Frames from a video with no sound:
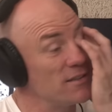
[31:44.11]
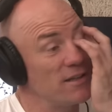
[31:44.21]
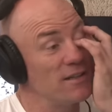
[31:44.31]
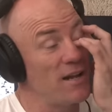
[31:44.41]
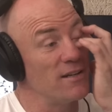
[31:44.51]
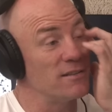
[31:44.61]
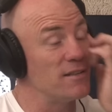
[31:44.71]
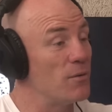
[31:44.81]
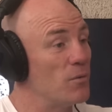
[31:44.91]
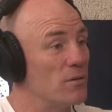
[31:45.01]
So you don't the just
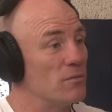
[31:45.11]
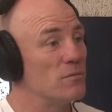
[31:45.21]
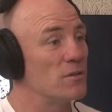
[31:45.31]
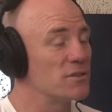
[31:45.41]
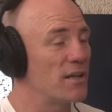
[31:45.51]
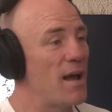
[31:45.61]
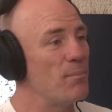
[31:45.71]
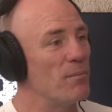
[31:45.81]
system, know what, what's going to